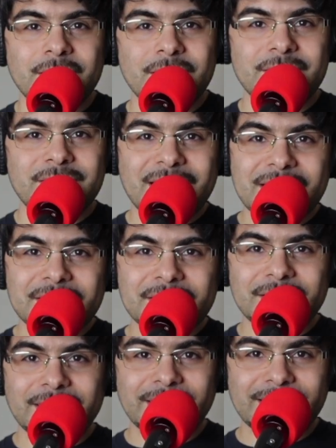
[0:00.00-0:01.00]

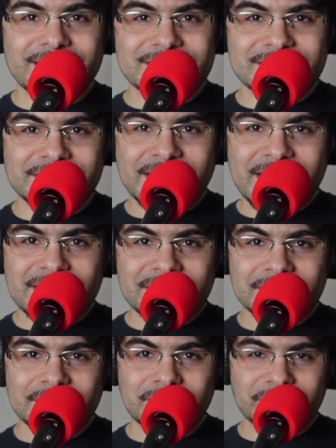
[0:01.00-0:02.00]
Then it is
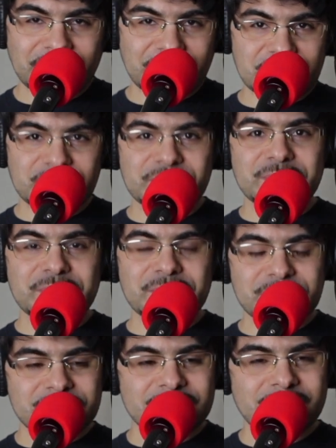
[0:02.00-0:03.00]
again
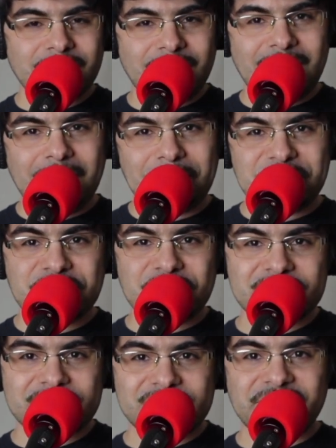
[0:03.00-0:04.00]
reintroduced, but
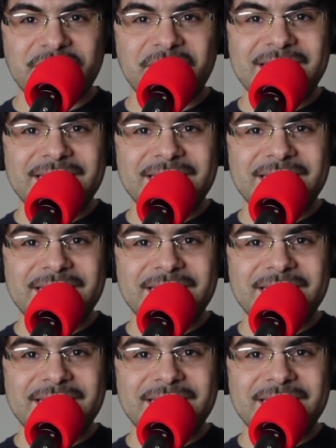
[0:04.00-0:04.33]
just as a fade